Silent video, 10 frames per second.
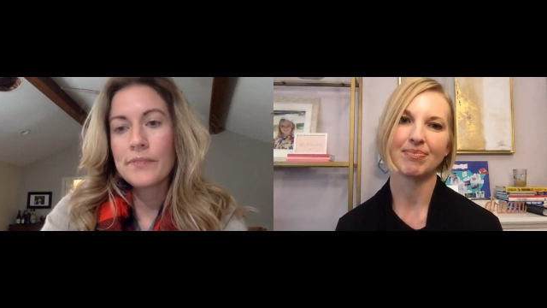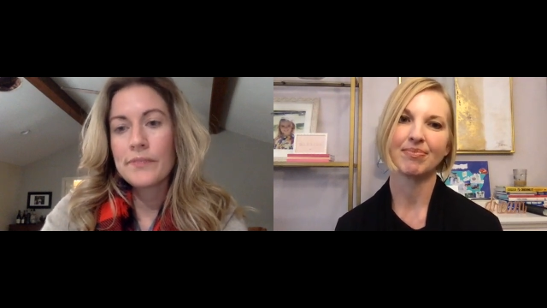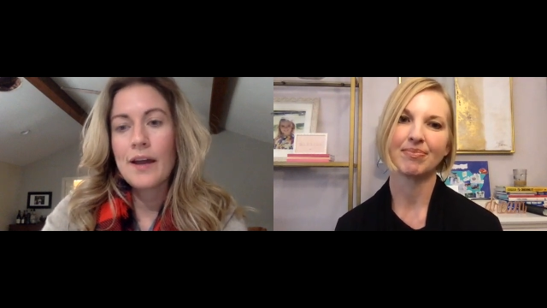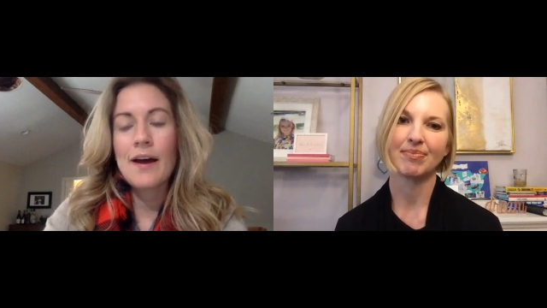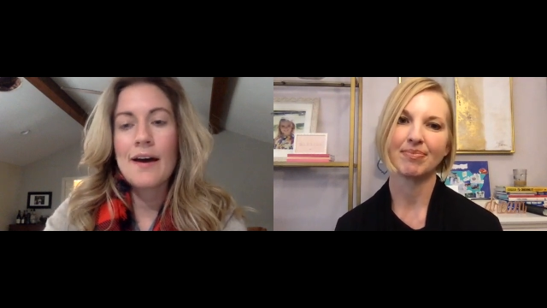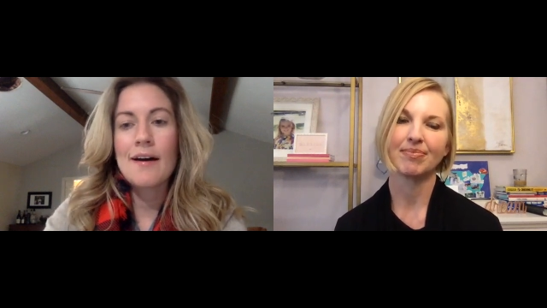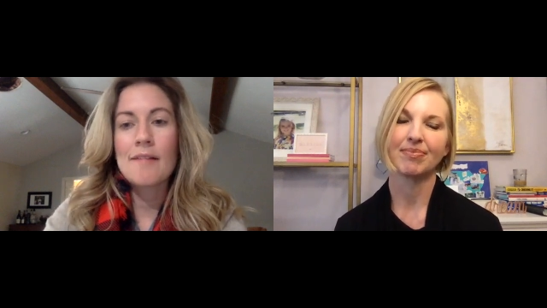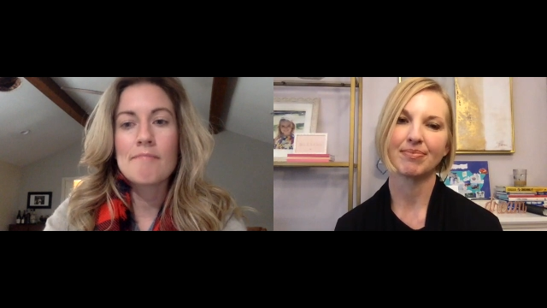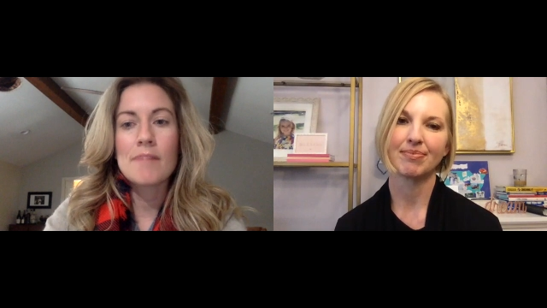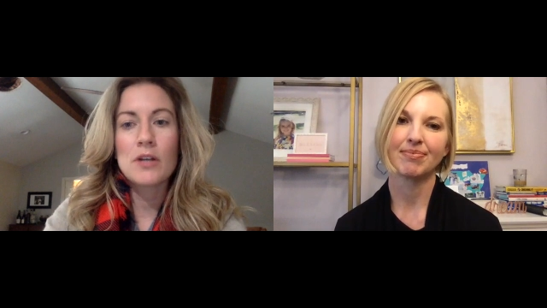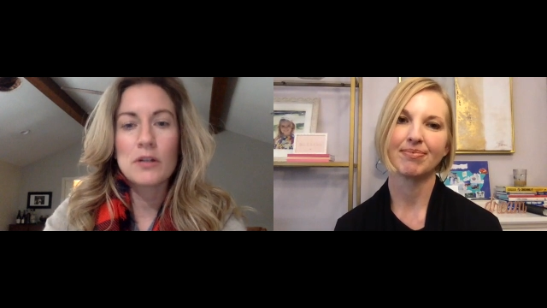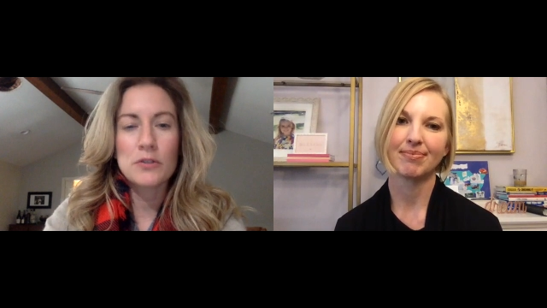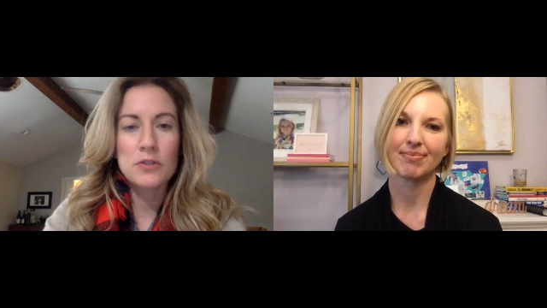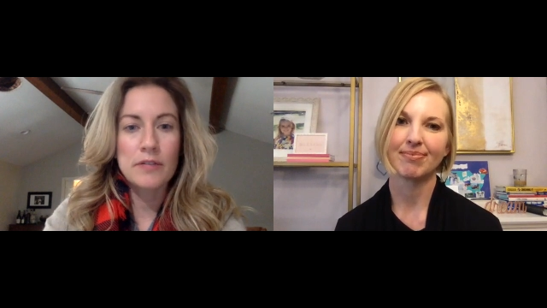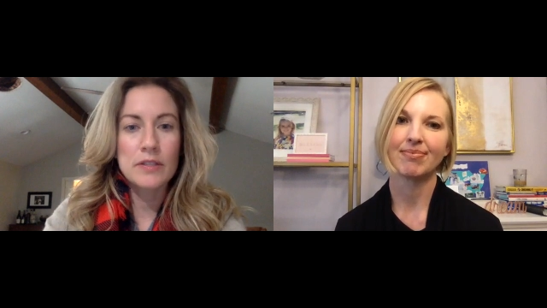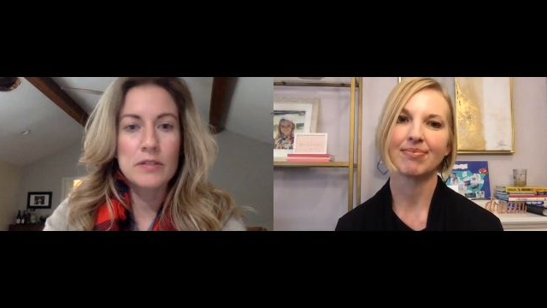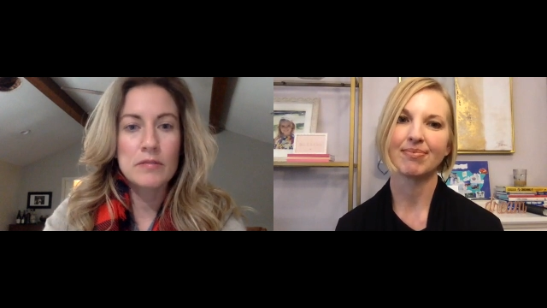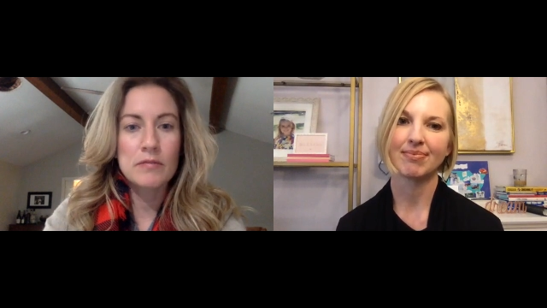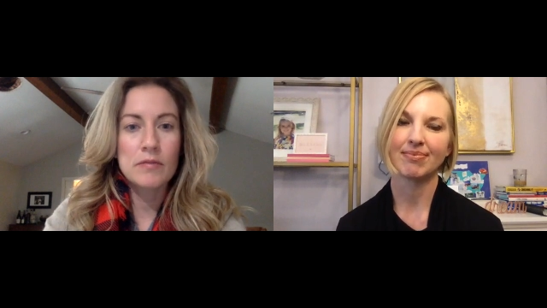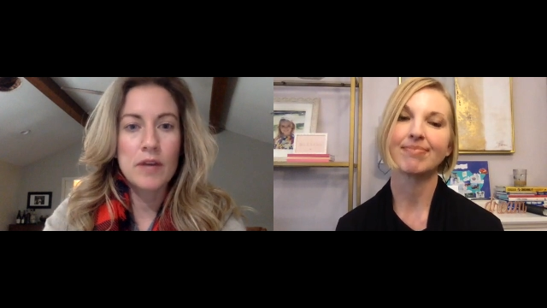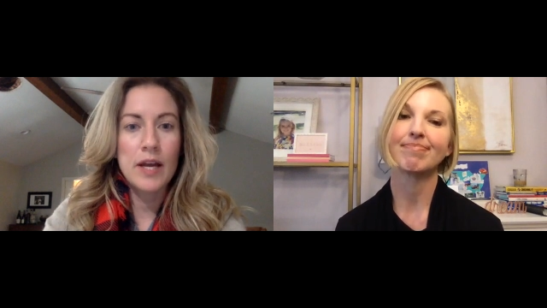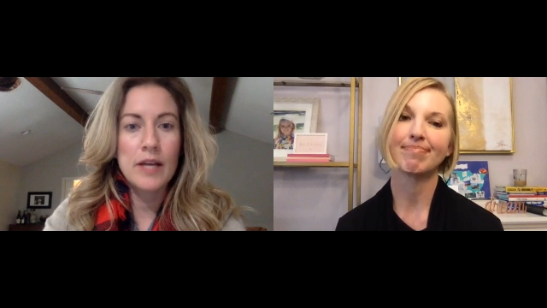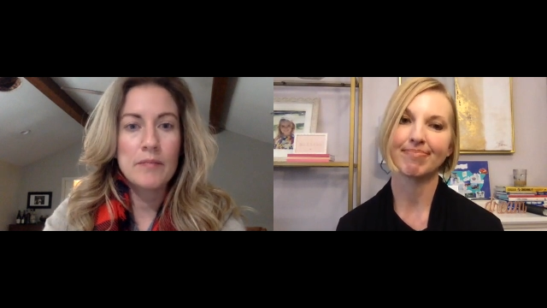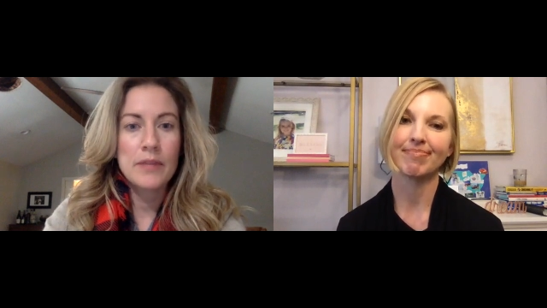Speaker 1: um, a doctor's office, right?